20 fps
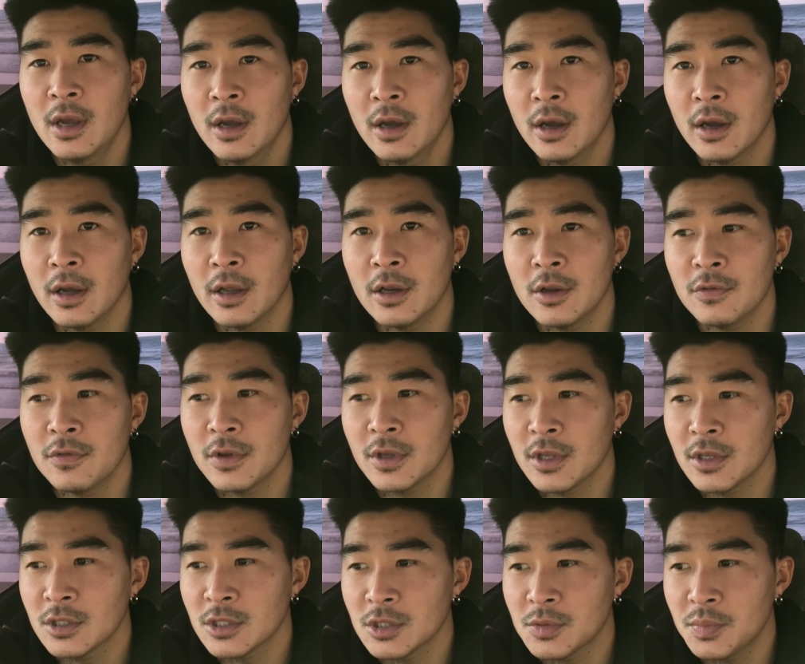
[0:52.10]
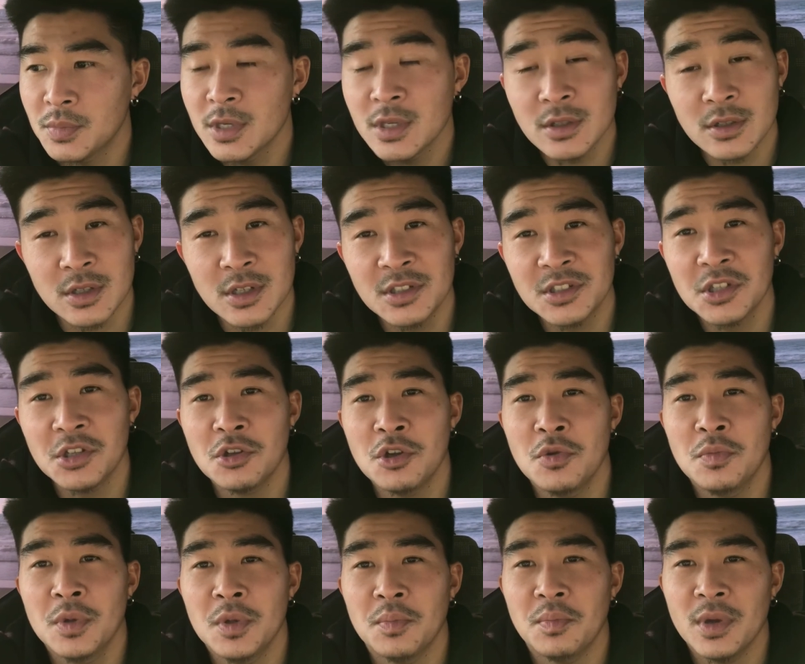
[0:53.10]
and if you can just be a decent
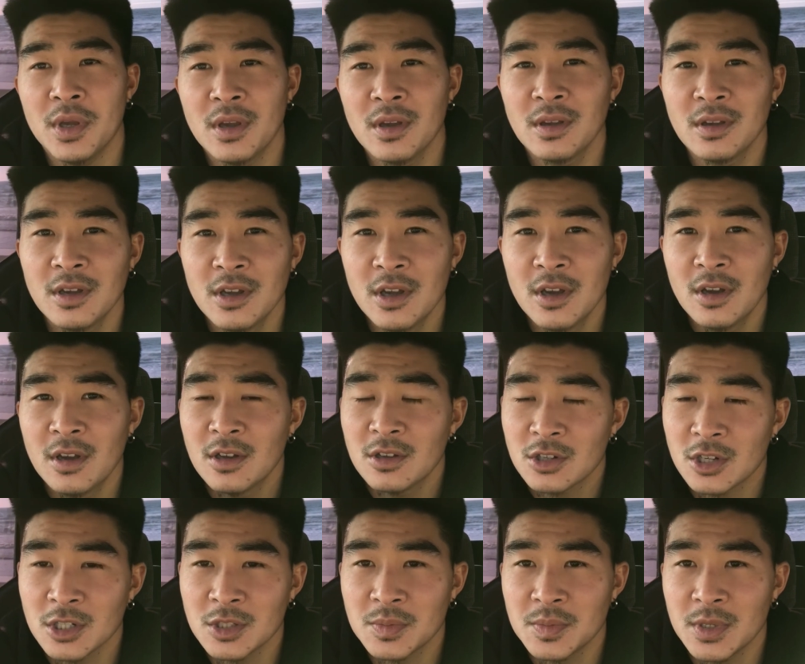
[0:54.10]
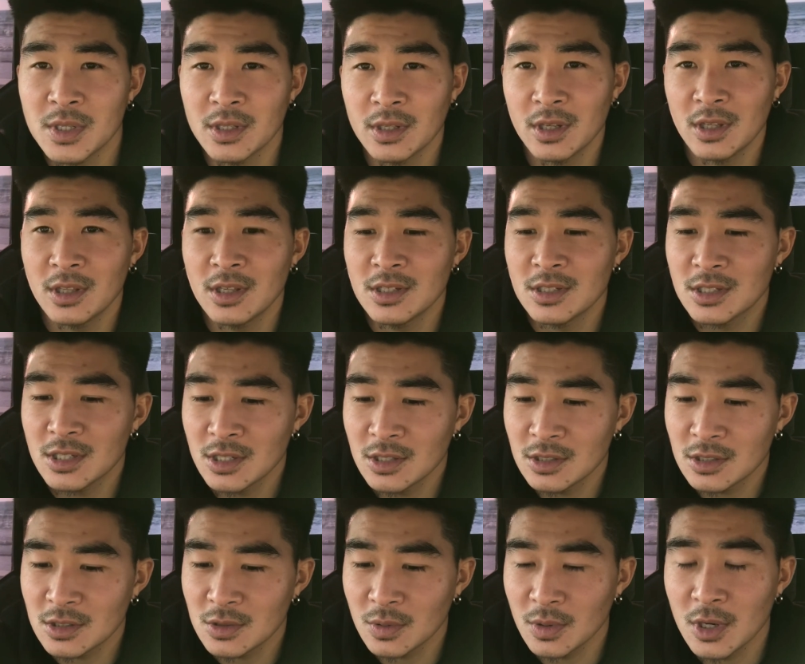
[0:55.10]
human being, trust me, like these
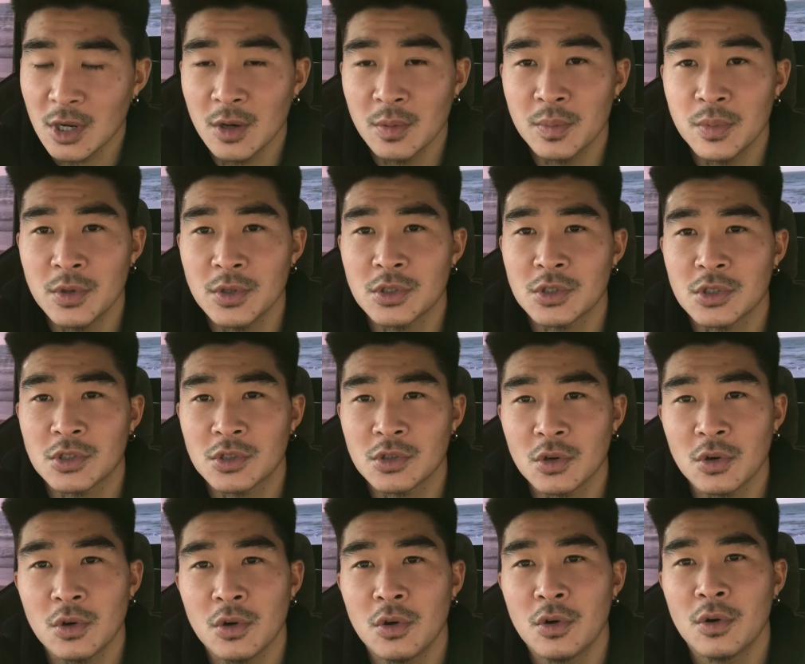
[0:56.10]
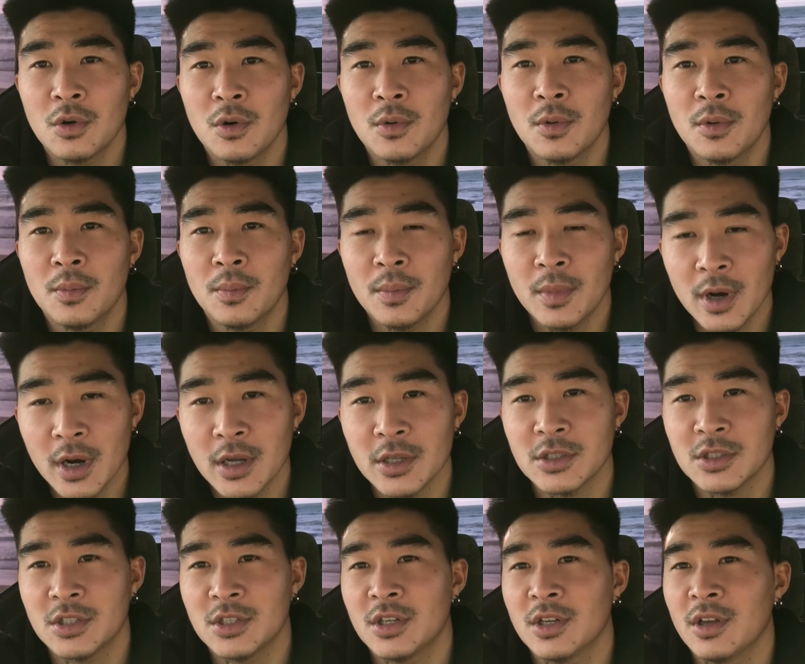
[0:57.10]
things will help you so
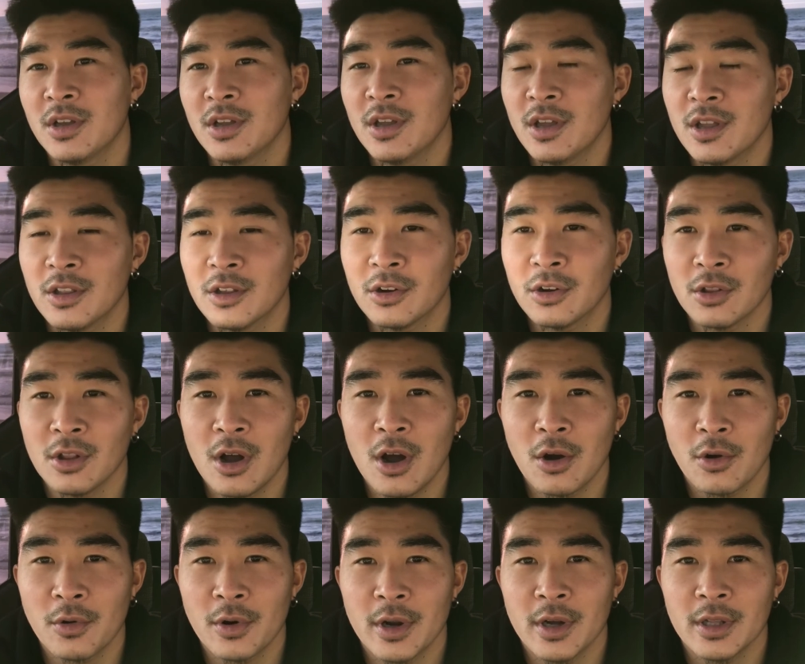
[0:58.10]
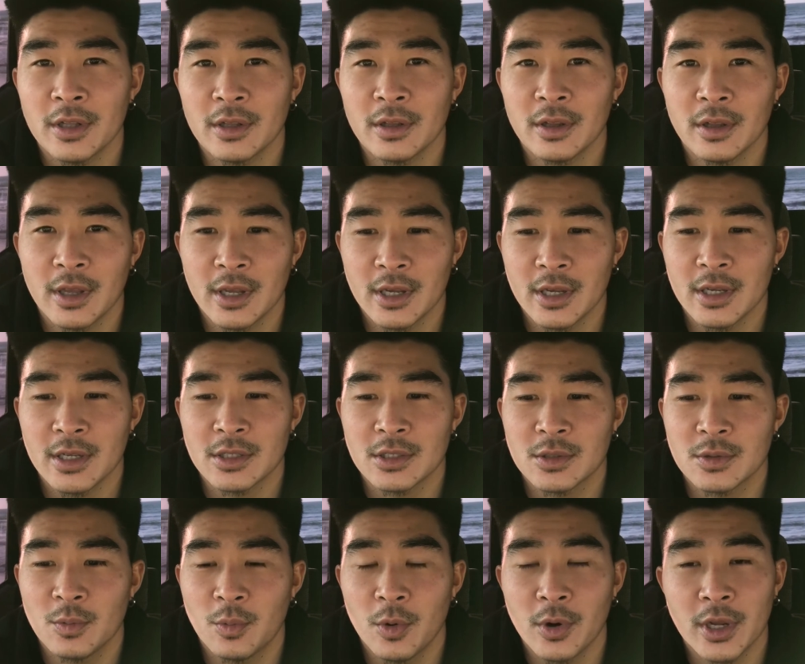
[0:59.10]
much in the long run
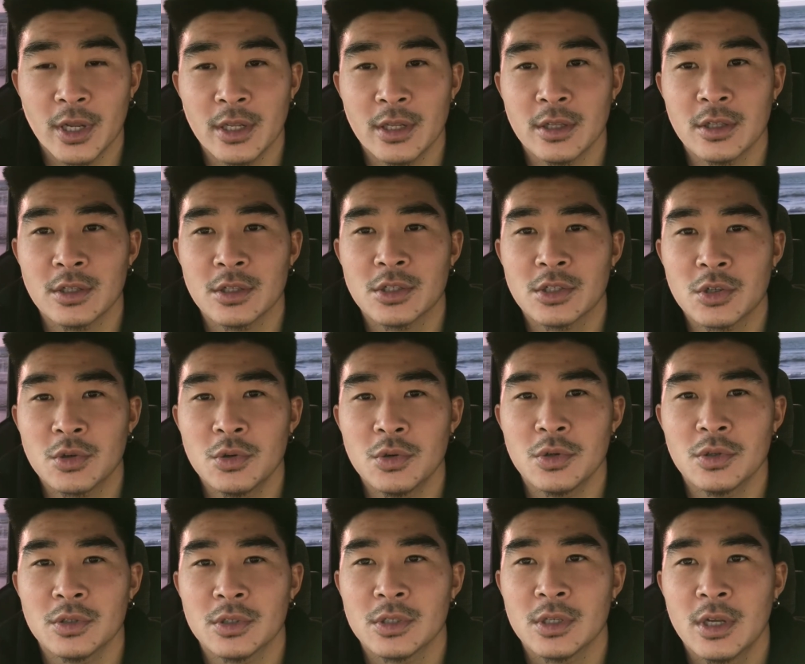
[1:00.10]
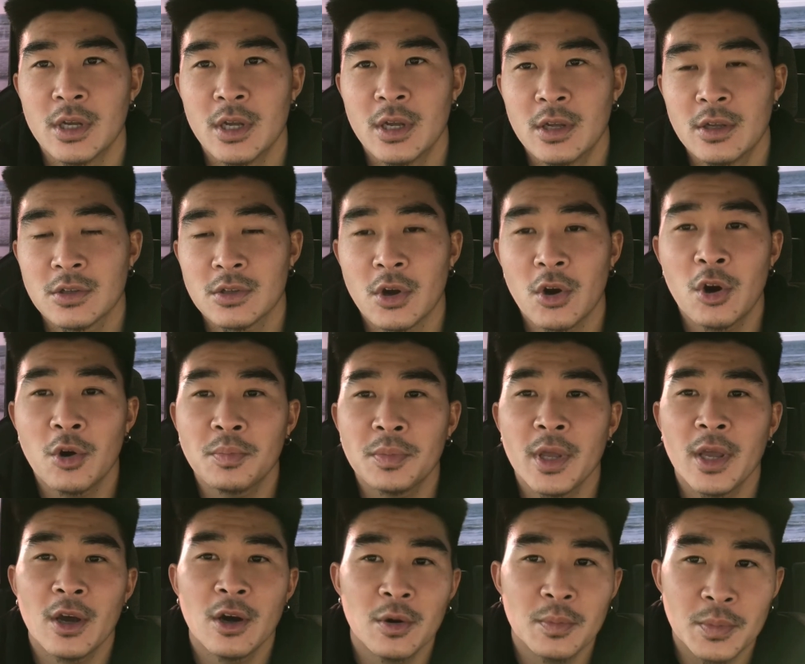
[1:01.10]
as working in the schools. So I hope they
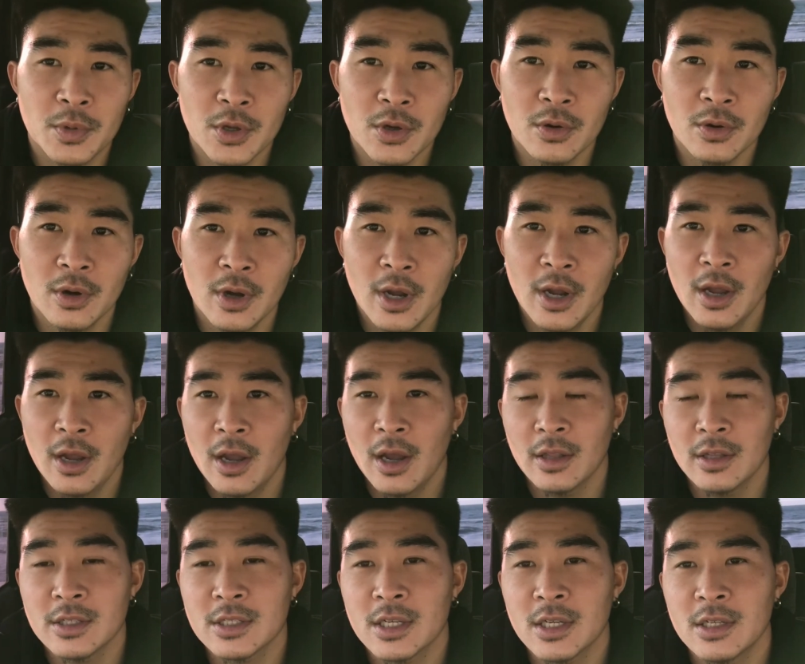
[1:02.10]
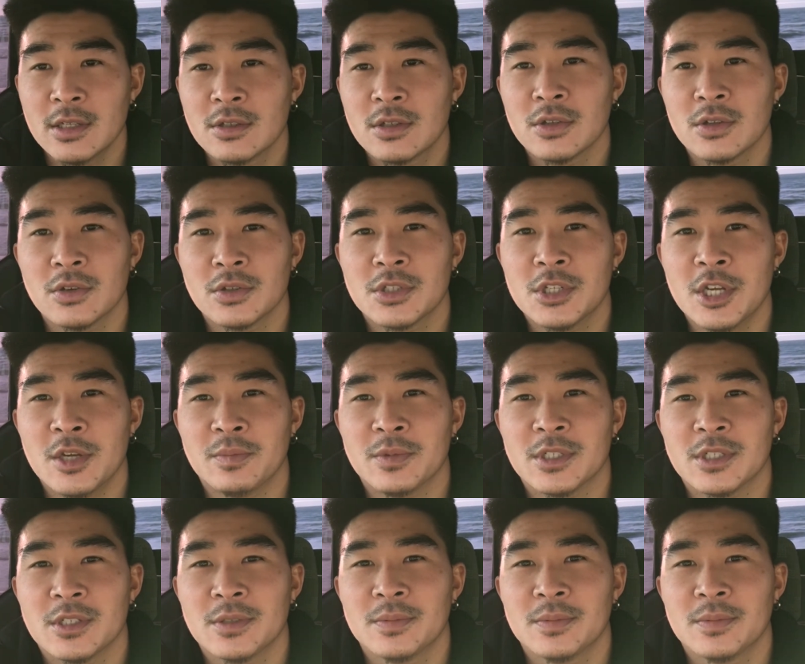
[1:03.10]
help you, and let's get into those tips.